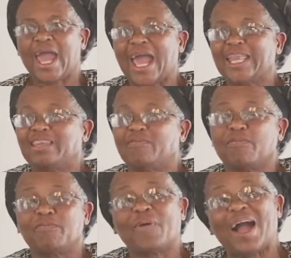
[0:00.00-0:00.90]
And
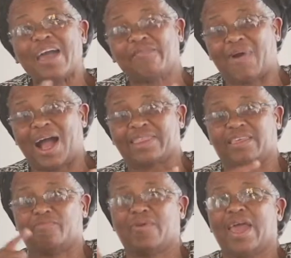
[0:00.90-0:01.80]
five
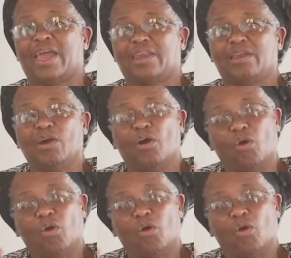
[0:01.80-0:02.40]
other men